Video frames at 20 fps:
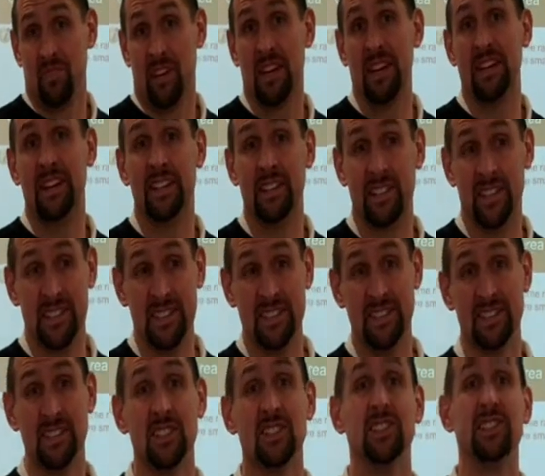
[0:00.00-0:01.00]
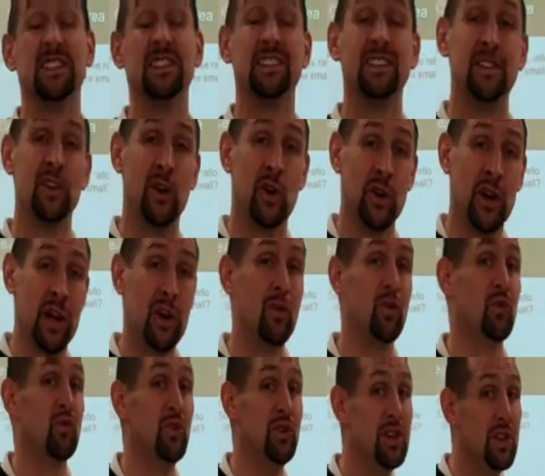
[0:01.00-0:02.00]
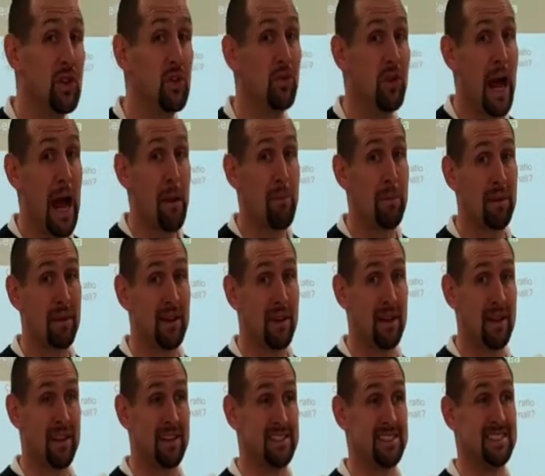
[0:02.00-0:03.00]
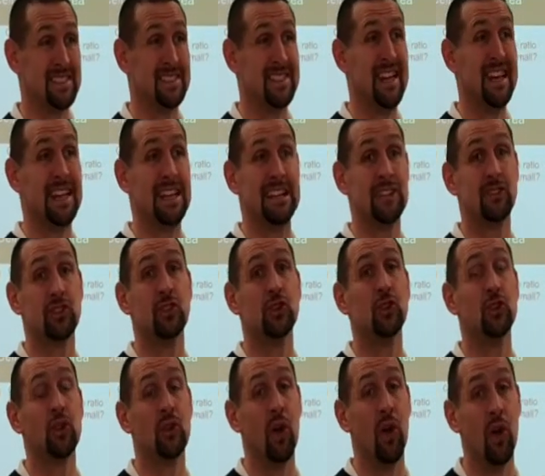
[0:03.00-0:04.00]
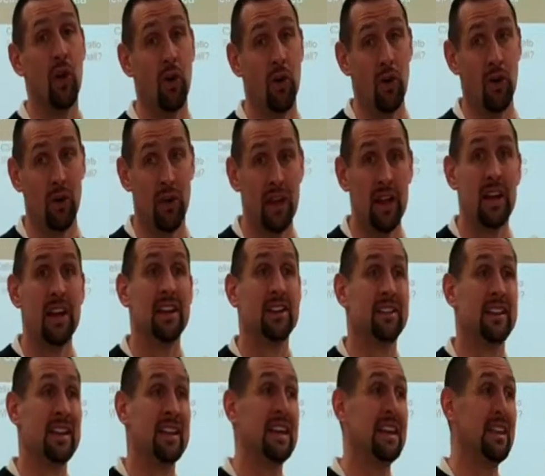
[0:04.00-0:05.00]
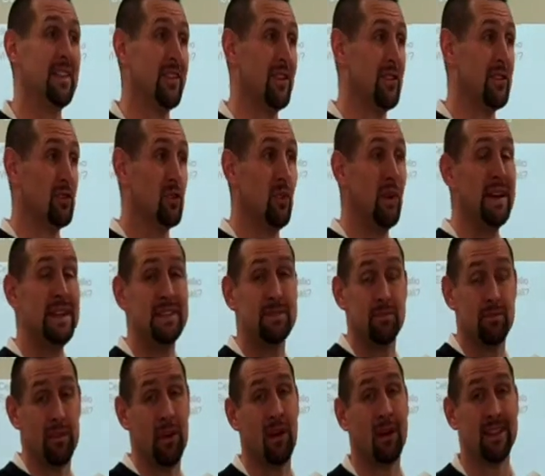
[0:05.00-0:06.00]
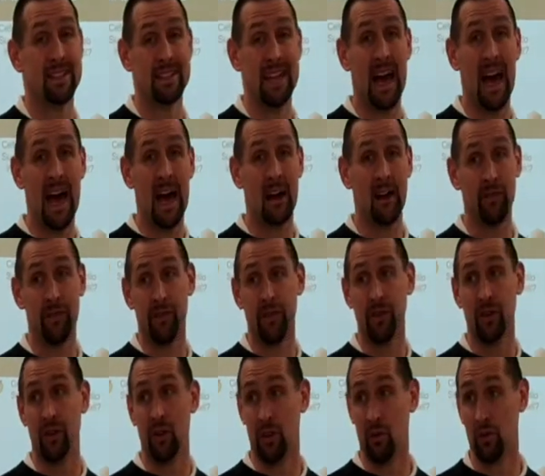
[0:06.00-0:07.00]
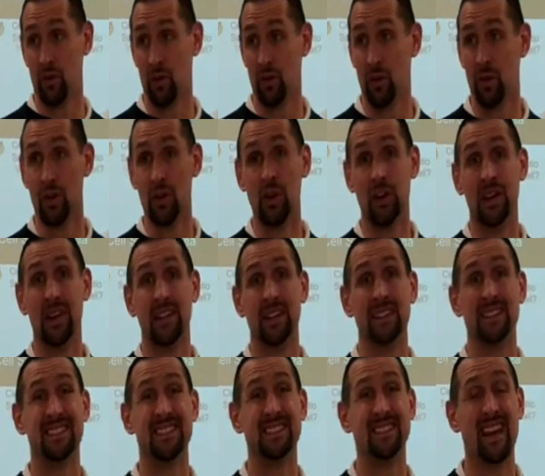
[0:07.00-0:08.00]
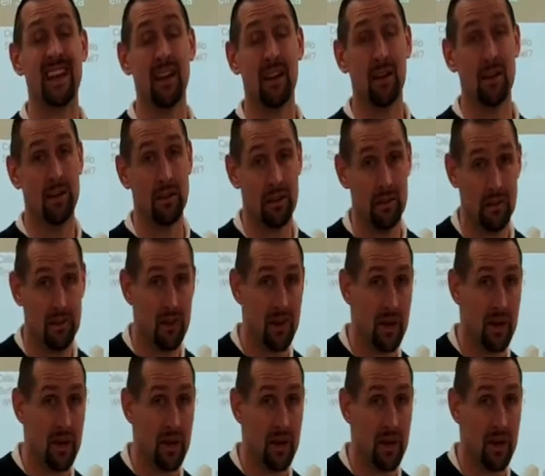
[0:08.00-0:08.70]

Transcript: conditions deteriorate really rapidly because it's taking too long to get those waste products out of your cell.